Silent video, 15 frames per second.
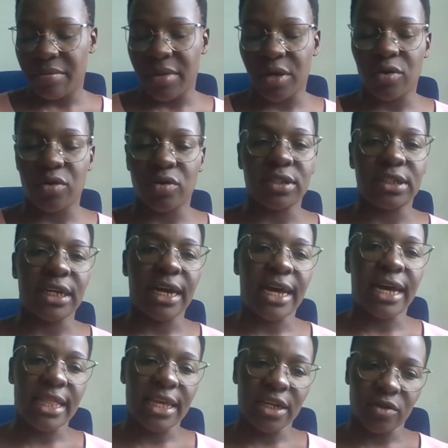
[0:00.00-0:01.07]
Because
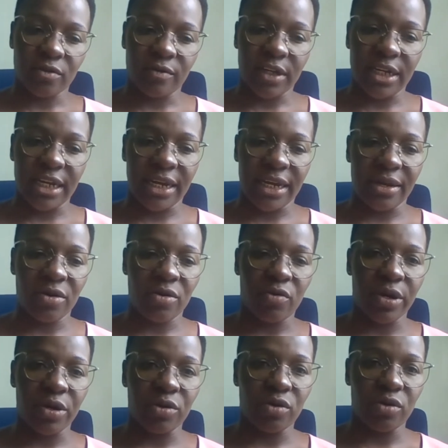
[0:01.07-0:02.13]
at the end of the day,
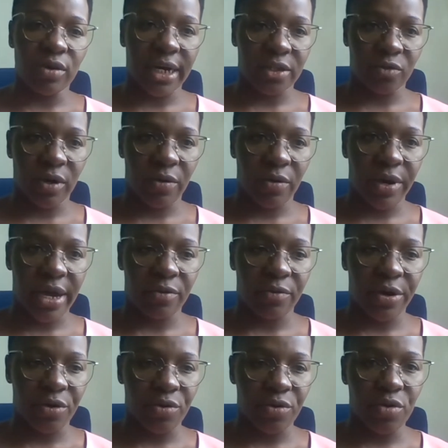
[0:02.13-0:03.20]
when you look at where we are,
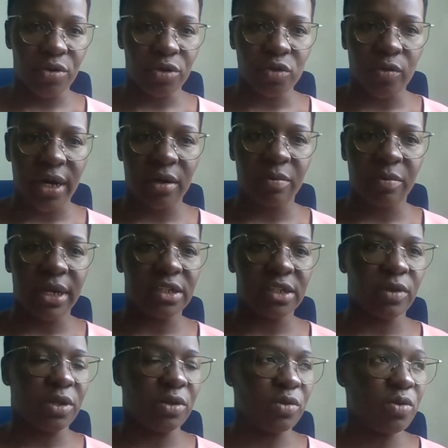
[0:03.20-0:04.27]
when you go to
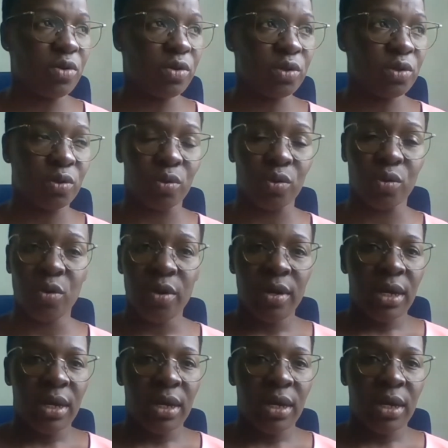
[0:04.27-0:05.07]
workplace, when you go to